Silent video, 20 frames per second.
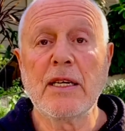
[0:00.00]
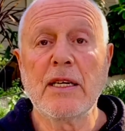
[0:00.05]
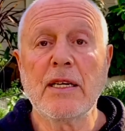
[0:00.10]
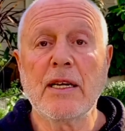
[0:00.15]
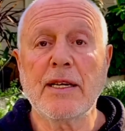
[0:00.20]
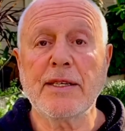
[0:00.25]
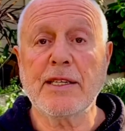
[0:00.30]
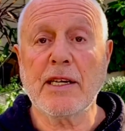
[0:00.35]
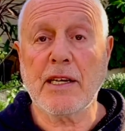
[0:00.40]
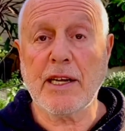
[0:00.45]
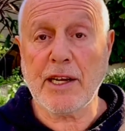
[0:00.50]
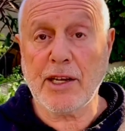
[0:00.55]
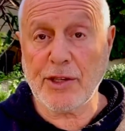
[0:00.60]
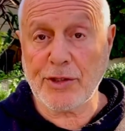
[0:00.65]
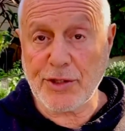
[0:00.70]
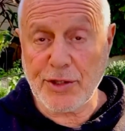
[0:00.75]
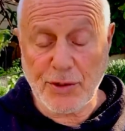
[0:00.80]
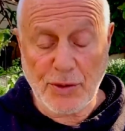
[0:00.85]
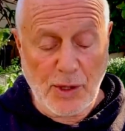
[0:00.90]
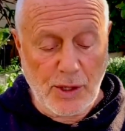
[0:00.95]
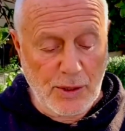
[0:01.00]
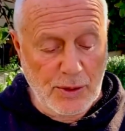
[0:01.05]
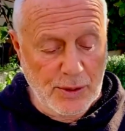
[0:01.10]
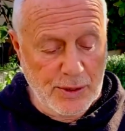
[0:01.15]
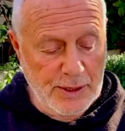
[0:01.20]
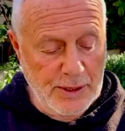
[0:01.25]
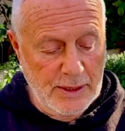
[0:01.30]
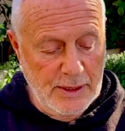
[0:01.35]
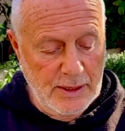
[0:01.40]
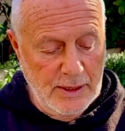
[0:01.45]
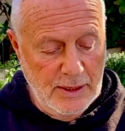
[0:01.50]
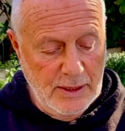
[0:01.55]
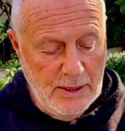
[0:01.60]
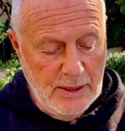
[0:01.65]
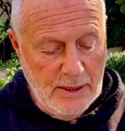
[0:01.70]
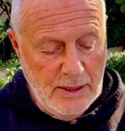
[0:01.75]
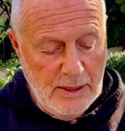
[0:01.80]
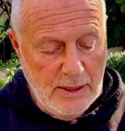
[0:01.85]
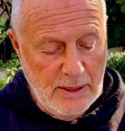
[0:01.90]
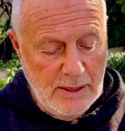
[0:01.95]
until he got too old.
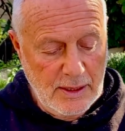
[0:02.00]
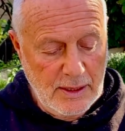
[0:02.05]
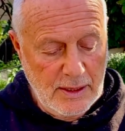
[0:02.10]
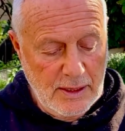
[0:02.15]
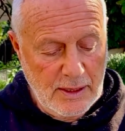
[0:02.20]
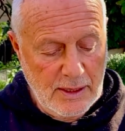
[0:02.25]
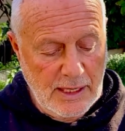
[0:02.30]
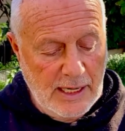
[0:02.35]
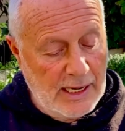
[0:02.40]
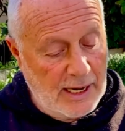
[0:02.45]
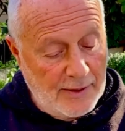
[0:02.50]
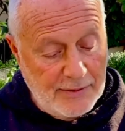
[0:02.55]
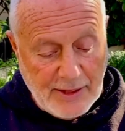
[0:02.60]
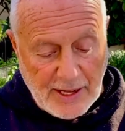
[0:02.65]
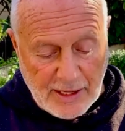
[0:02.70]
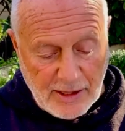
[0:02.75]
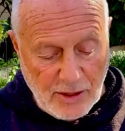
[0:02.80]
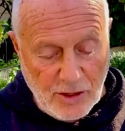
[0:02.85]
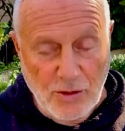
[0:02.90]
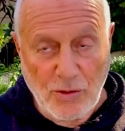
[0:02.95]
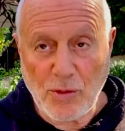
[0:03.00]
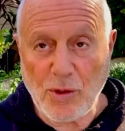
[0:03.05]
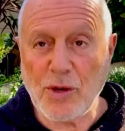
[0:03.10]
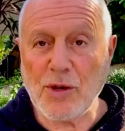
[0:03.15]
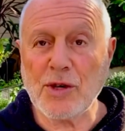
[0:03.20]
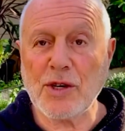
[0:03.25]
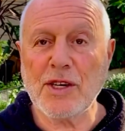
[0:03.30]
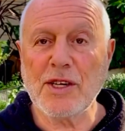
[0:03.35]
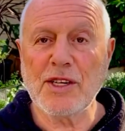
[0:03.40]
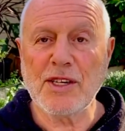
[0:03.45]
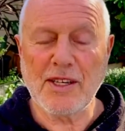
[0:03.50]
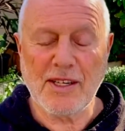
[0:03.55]
He loved that long walk.